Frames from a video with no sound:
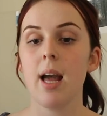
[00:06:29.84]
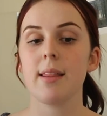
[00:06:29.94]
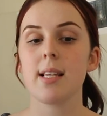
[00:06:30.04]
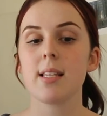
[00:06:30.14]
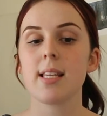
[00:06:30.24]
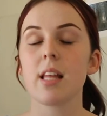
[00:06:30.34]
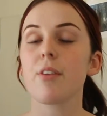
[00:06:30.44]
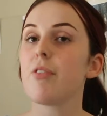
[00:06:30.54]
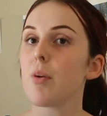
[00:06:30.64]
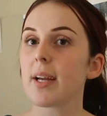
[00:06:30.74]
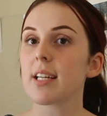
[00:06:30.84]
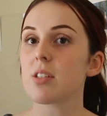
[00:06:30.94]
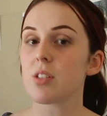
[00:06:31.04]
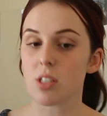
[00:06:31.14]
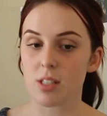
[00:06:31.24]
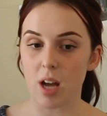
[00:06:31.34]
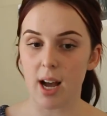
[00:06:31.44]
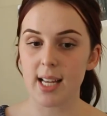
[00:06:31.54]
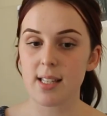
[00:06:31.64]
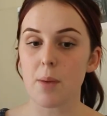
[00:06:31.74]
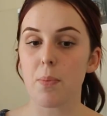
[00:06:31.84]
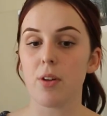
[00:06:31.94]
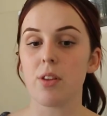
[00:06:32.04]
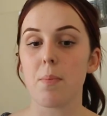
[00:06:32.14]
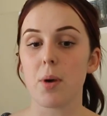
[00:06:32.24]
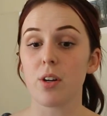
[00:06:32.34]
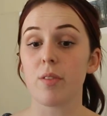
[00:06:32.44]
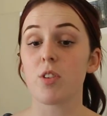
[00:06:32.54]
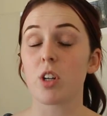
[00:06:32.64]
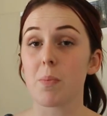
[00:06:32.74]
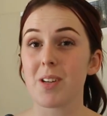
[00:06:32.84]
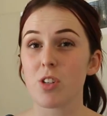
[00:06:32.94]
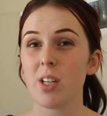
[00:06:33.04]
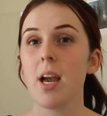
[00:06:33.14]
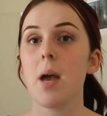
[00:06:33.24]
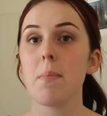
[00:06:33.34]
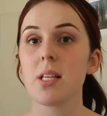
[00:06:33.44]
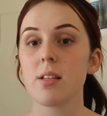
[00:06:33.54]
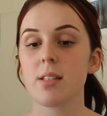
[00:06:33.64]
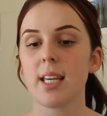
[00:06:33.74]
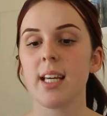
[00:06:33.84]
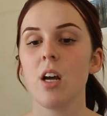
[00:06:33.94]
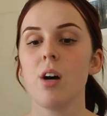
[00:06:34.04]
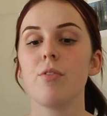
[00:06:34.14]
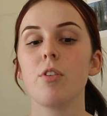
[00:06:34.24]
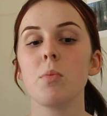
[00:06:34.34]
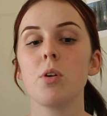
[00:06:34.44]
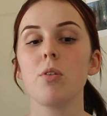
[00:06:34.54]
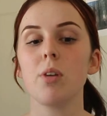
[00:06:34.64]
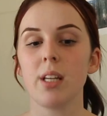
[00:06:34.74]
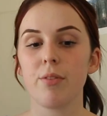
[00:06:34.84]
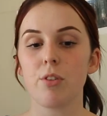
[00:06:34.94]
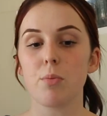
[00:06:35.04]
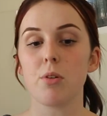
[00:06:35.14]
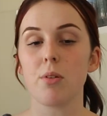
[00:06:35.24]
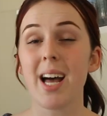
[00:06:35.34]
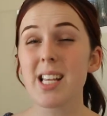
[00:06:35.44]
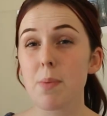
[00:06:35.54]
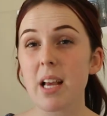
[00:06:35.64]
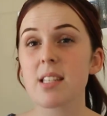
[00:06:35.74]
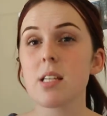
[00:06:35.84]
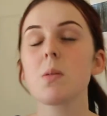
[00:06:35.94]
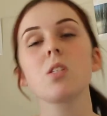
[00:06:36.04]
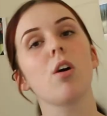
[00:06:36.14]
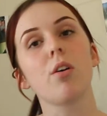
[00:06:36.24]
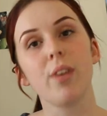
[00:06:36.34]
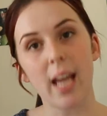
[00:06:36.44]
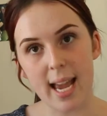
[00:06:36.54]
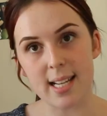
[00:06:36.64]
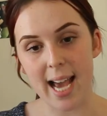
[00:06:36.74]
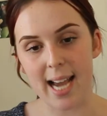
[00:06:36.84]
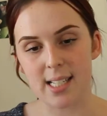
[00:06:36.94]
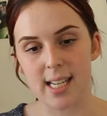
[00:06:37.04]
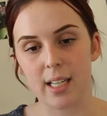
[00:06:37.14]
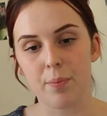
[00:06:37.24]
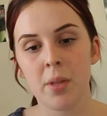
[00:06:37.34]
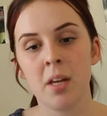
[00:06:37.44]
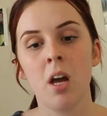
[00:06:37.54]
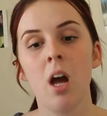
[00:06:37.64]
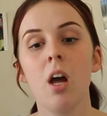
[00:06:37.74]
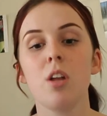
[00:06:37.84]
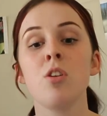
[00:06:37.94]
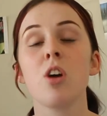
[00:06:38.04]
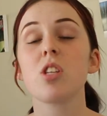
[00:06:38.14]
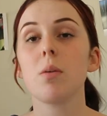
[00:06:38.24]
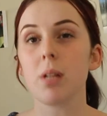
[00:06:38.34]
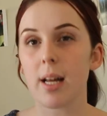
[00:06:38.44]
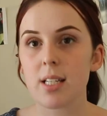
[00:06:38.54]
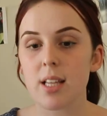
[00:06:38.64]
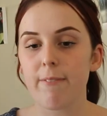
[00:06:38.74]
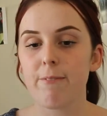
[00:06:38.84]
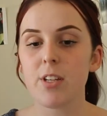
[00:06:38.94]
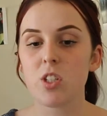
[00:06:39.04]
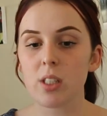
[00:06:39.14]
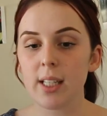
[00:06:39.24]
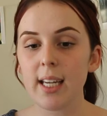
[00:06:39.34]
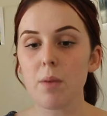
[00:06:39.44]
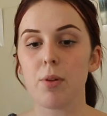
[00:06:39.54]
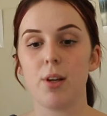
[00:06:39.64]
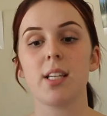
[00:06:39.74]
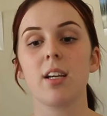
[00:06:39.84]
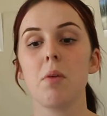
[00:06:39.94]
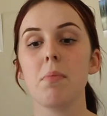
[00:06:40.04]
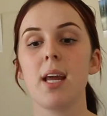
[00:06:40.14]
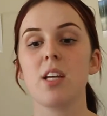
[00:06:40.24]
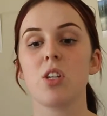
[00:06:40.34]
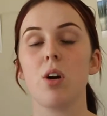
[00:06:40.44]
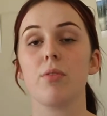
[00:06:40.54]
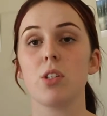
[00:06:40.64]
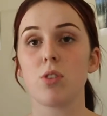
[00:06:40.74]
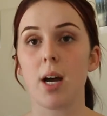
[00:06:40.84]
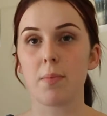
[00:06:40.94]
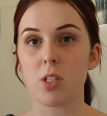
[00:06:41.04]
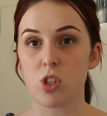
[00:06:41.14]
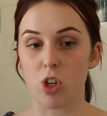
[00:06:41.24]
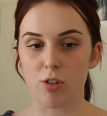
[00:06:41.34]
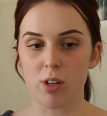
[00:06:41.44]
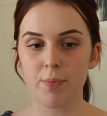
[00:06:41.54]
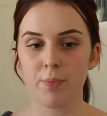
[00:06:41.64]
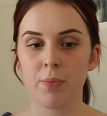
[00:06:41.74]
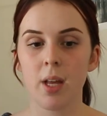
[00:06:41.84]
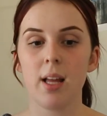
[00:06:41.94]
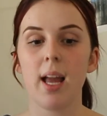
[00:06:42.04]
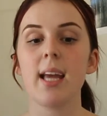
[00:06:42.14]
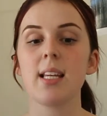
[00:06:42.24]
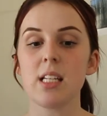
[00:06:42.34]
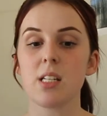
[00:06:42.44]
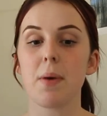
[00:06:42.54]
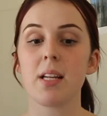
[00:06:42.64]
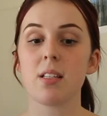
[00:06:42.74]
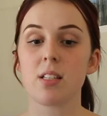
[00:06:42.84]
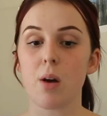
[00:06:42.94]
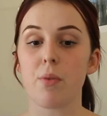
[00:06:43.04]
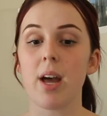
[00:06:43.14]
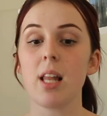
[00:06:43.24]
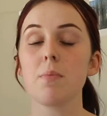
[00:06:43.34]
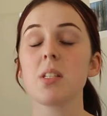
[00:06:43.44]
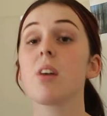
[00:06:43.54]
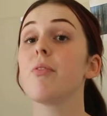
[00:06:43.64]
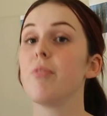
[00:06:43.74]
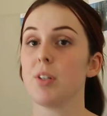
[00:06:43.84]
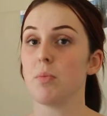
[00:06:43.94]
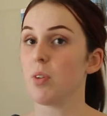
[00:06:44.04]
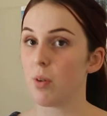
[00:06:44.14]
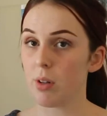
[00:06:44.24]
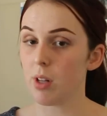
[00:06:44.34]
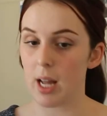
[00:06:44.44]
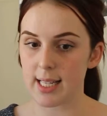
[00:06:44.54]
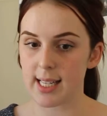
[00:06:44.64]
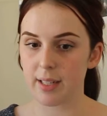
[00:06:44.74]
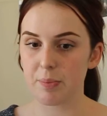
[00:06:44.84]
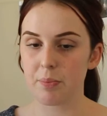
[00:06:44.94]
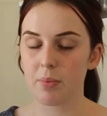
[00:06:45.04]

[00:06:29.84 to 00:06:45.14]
This is how the filmmaker decides upon the mode of documentary, mise-en-scene, formal or informal aspects, cinematography and acting. Notes on Blindness visually employs a combination of the drama genre and independent style with elements of film noir lighting.